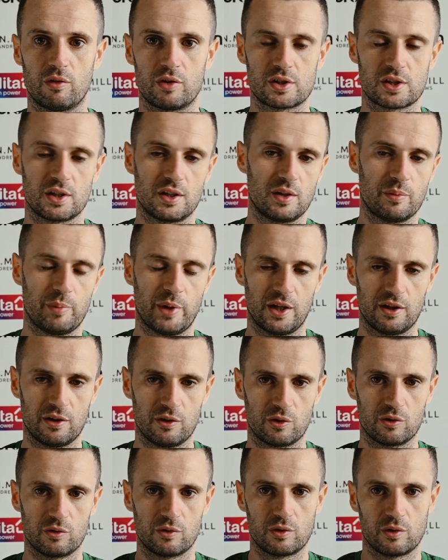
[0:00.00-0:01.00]
obviously depending
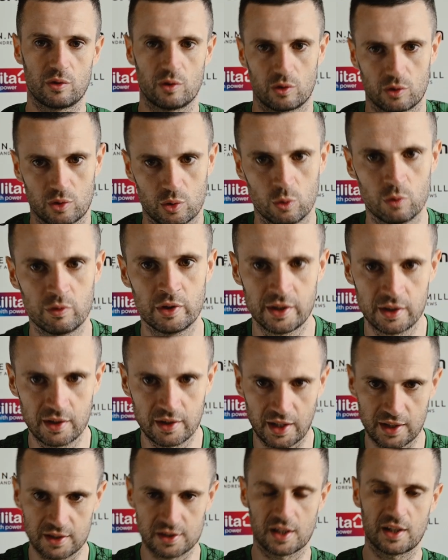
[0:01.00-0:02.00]
on COVID and
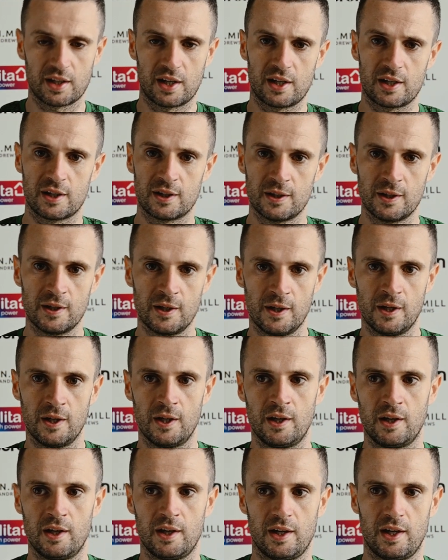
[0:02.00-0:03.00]
things like that.
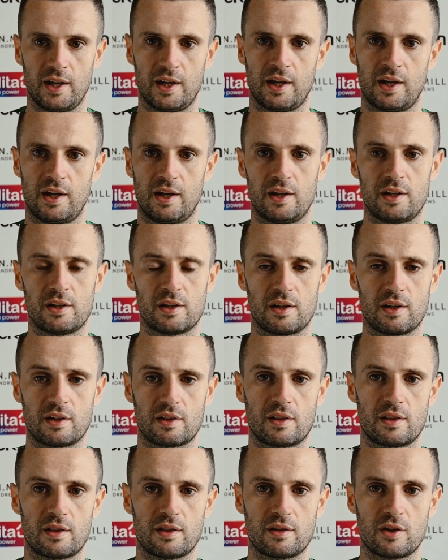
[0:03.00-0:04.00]

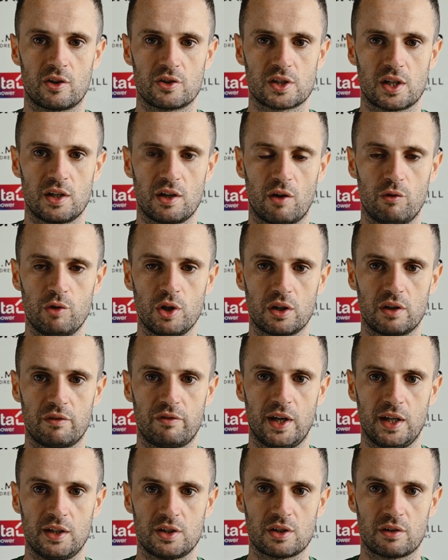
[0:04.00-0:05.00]
It turns into a real
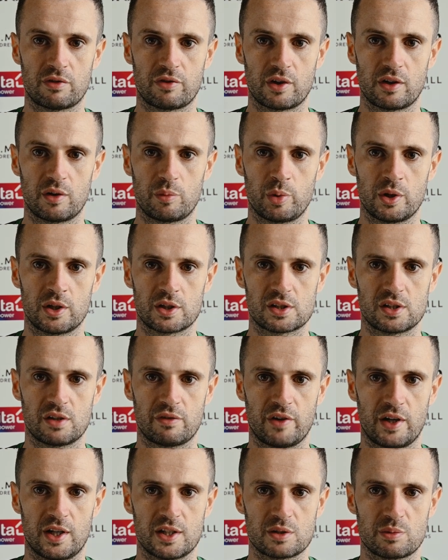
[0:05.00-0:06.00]
adventure for the players and the
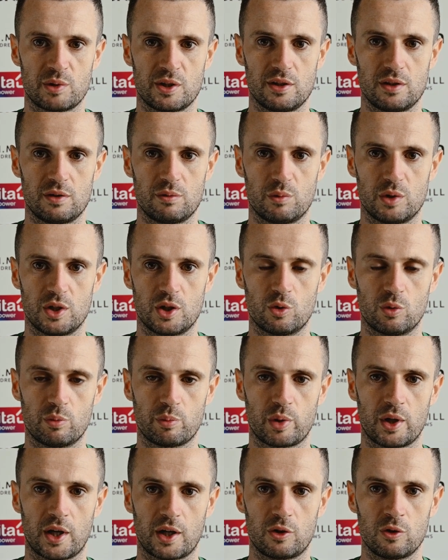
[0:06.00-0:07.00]
fans when you go and
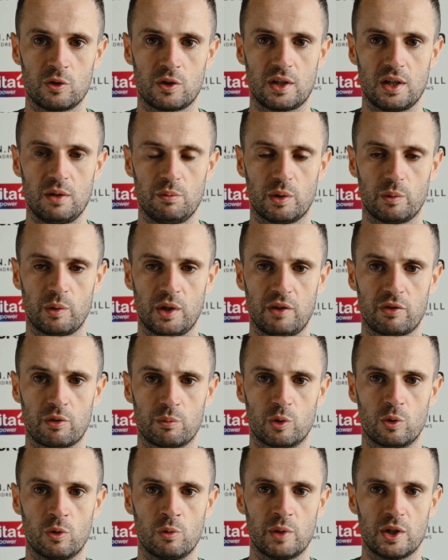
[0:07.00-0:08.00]
play a good team away
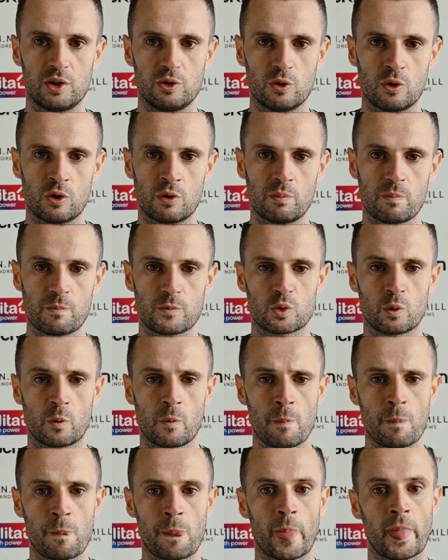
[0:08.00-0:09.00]
from home in Europe.
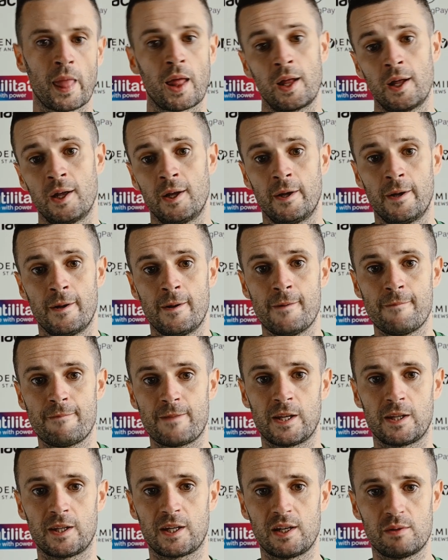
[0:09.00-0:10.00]
So
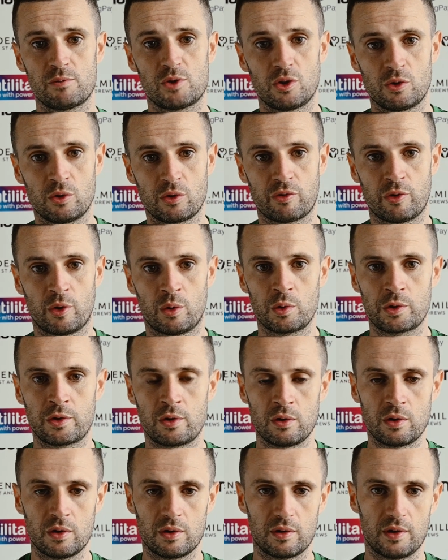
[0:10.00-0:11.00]
they're the games you look forward
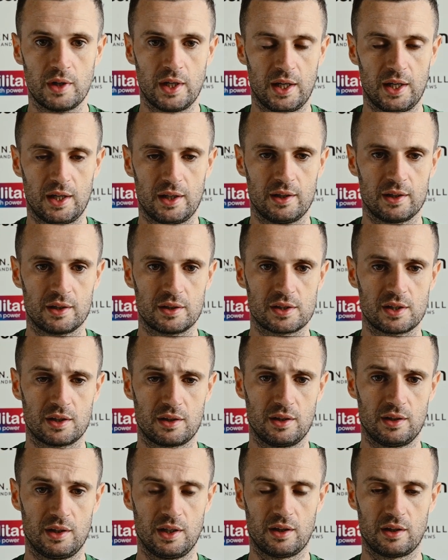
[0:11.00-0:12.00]
to. They're
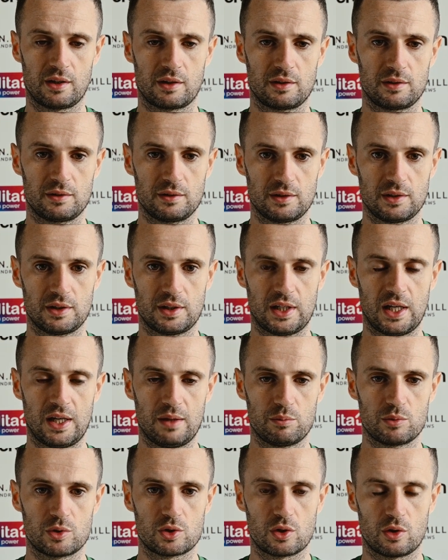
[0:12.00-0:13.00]

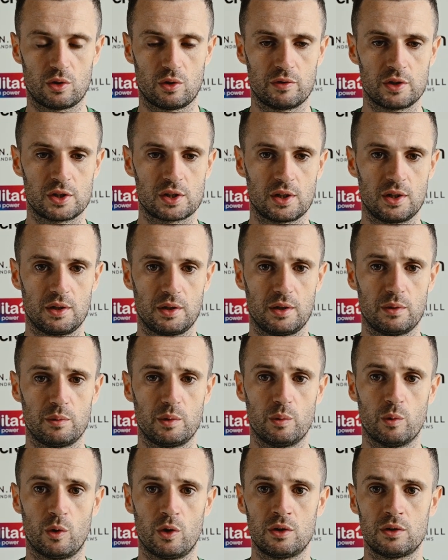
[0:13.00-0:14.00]
games obviously that
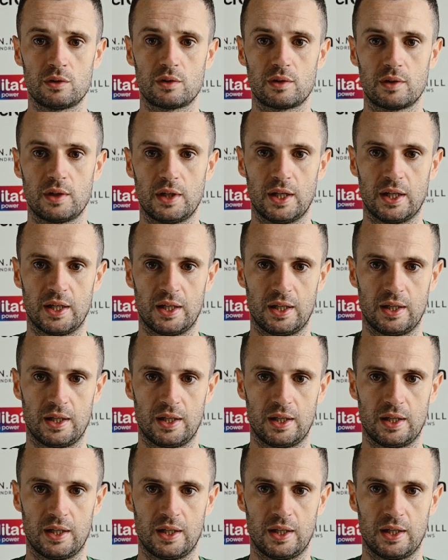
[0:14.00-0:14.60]
we want.